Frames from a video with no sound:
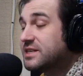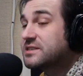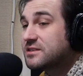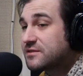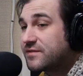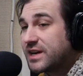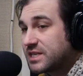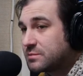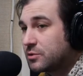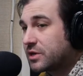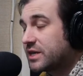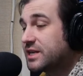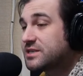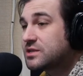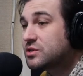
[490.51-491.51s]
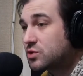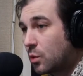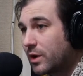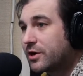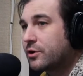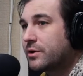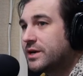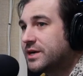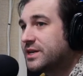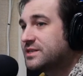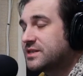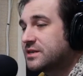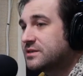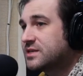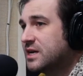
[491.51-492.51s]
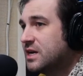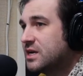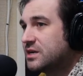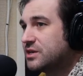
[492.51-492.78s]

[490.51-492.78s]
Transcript: It isn't Facebook. It isn't Twitter. It isn't,